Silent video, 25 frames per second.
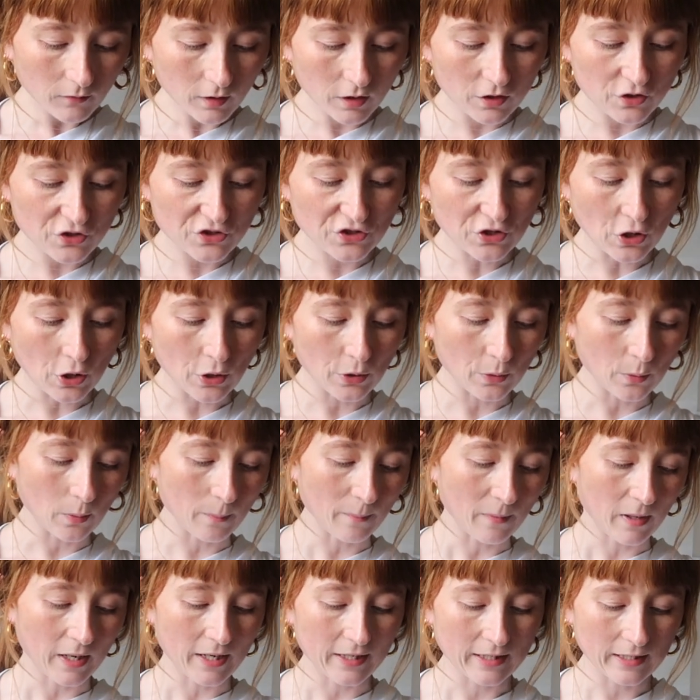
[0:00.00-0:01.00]
So
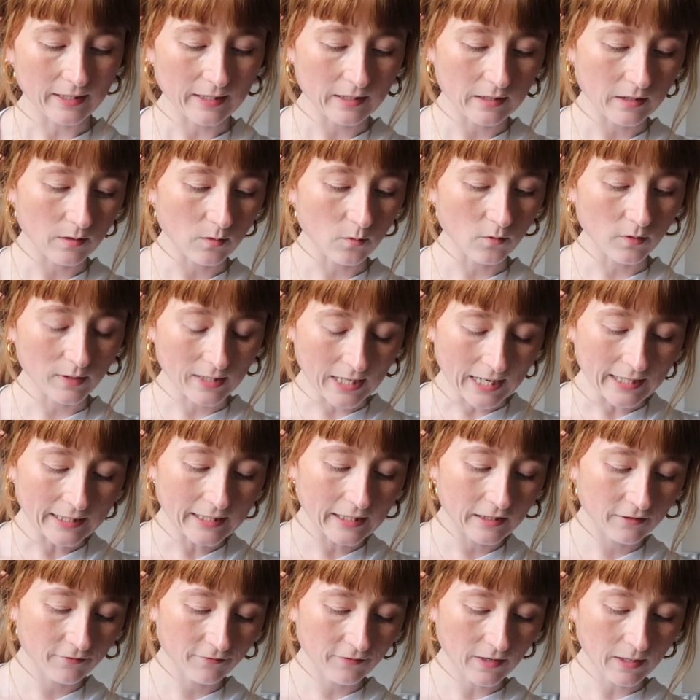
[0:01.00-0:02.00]
my
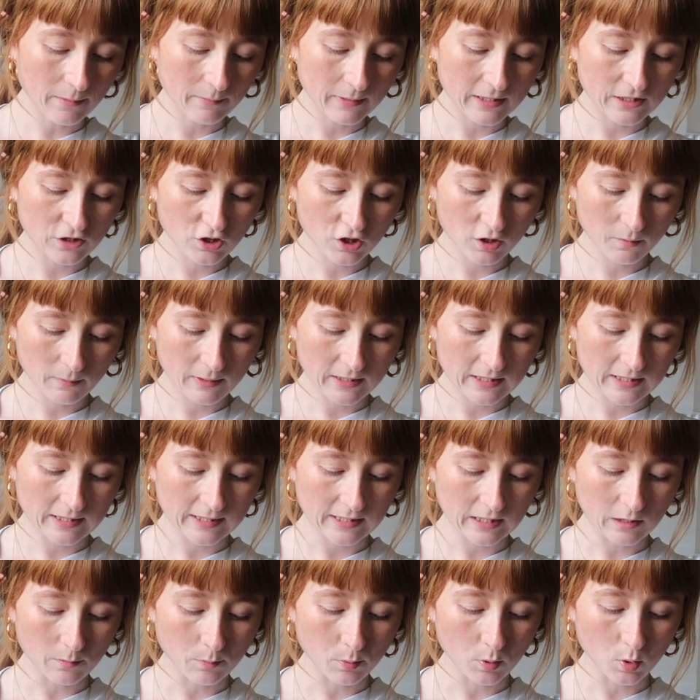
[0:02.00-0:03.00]
nannying family took me to
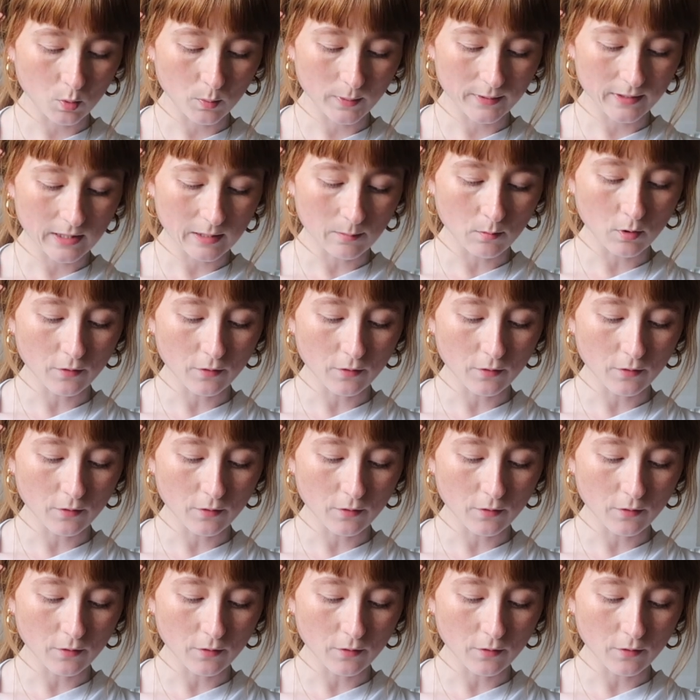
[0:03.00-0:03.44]
Singapore with them.